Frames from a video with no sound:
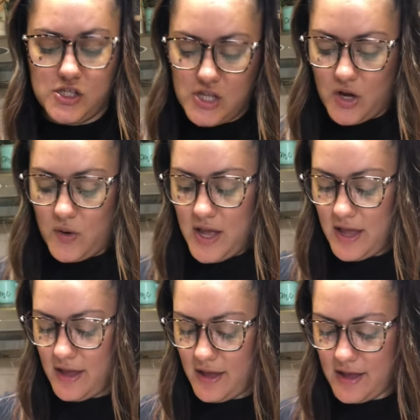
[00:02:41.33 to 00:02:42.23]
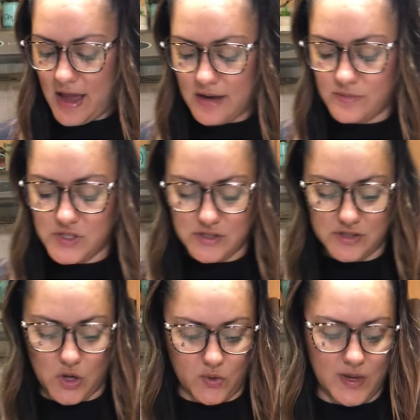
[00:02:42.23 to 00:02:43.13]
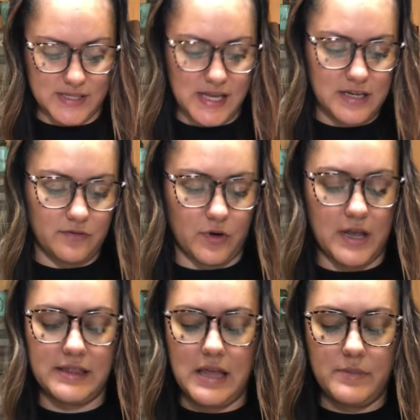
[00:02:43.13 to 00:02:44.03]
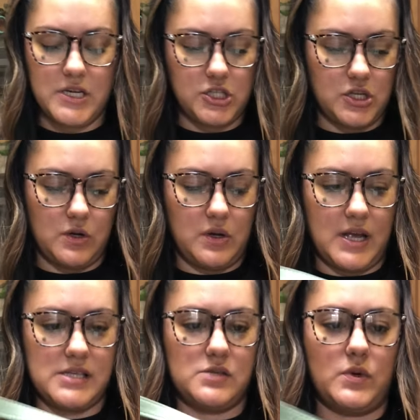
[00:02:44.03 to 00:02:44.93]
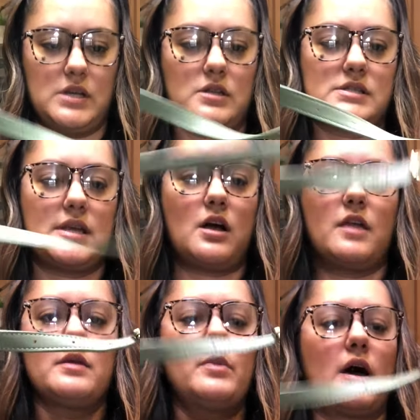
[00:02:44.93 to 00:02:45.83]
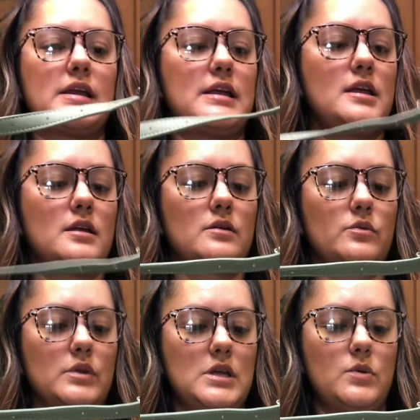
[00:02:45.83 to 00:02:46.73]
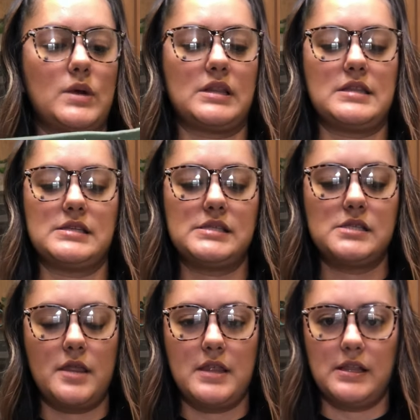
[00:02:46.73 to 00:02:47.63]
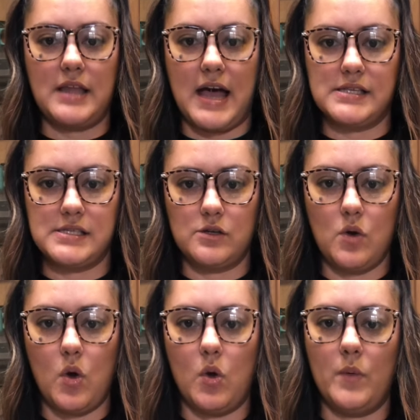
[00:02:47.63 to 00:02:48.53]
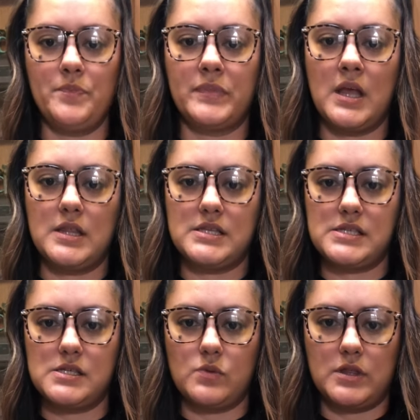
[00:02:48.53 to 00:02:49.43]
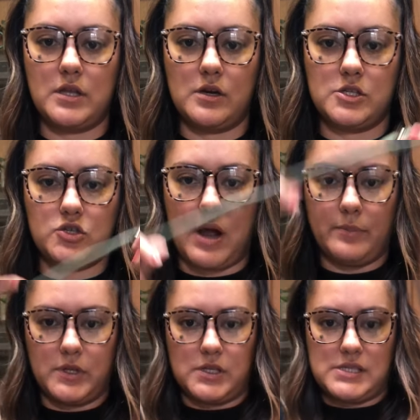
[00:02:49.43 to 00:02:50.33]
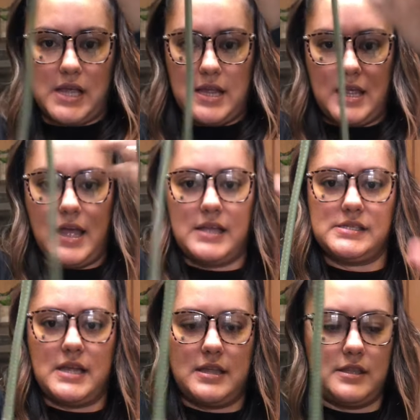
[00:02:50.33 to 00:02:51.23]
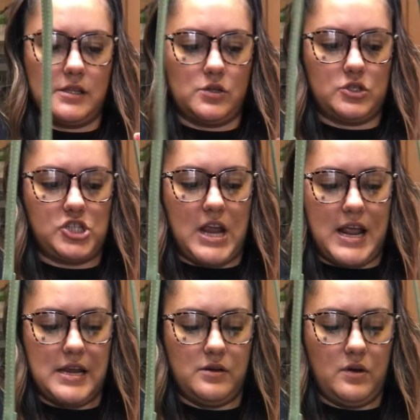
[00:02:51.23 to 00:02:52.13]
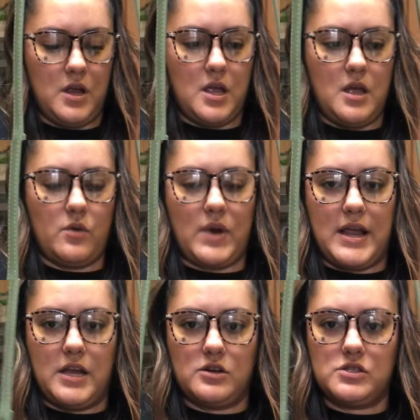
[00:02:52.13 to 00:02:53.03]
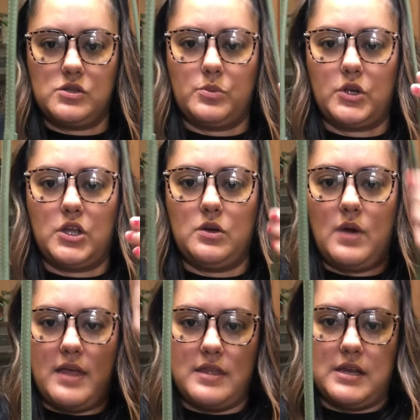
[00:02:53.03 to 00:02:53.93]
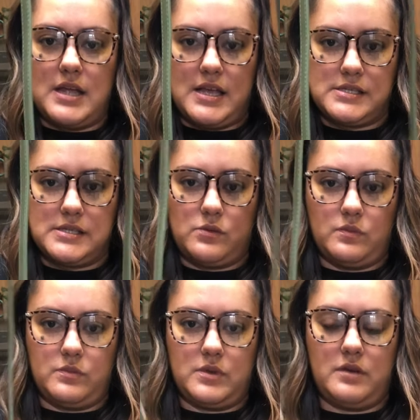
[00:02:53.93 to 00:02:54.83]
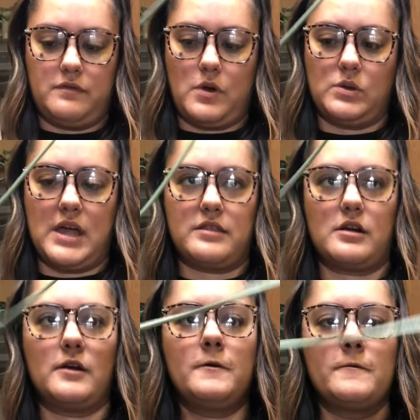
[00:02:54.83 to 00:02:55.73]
So I'm so excited for it. Let me show you guys what it looks like on the body really quickly. This is on the last little hole. This is what their strap looks like. It has like the little chain right here, super cute. And then it has the, the faux leather.